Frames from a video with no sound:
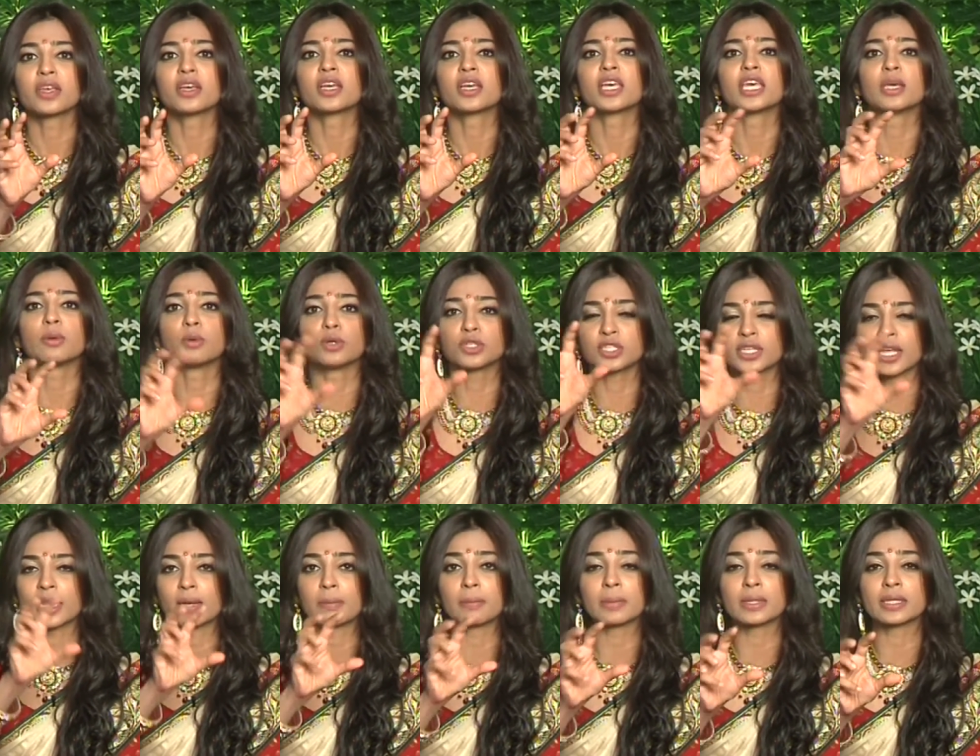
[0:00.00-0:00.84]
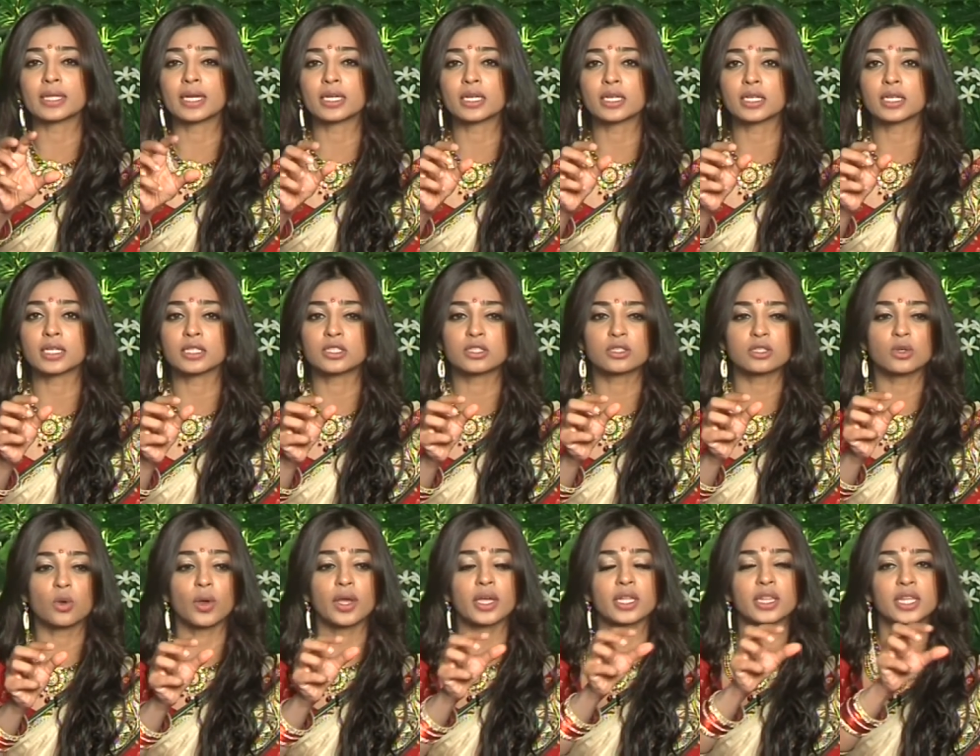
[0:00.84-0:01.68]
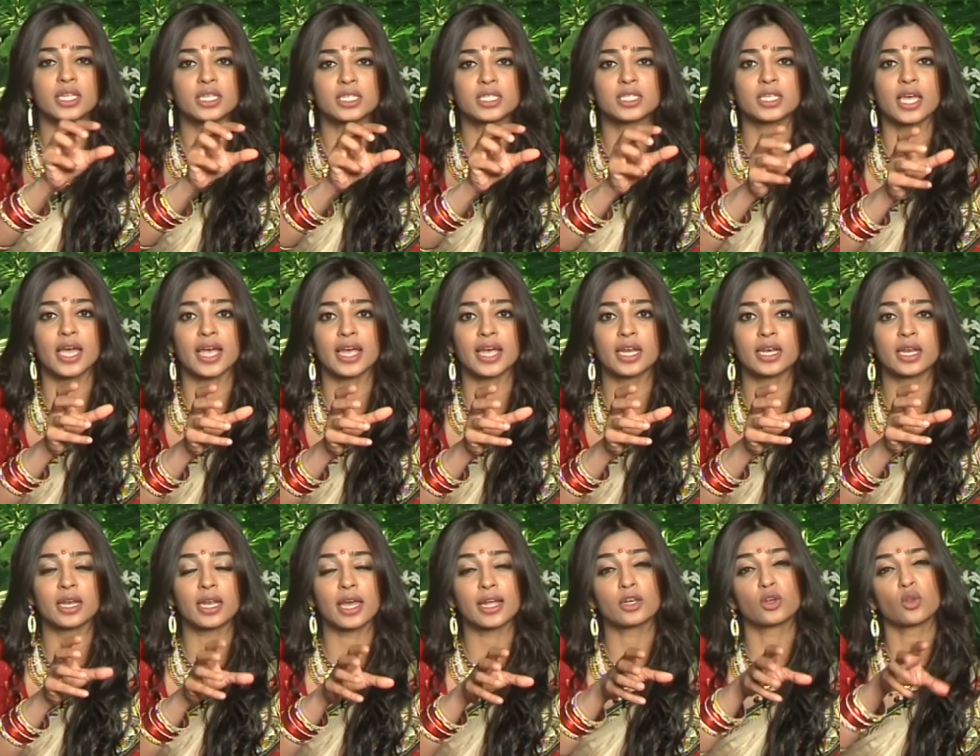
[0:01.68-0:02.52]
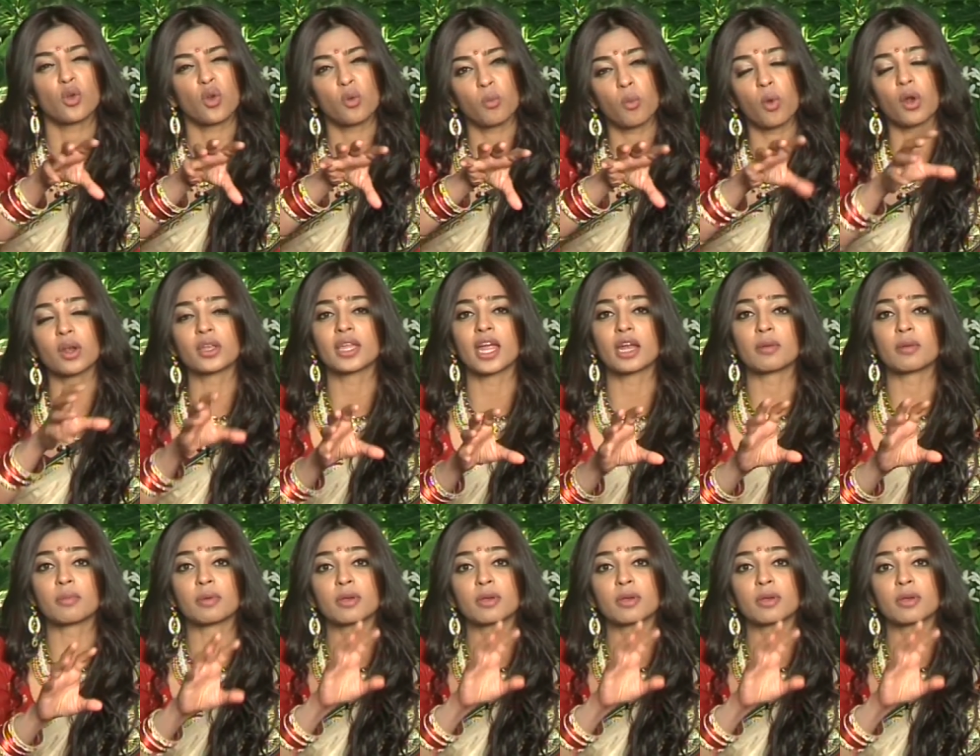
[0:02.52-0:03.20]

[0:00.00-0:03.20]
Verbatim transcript: he would tell me that it's going this side and I don't want that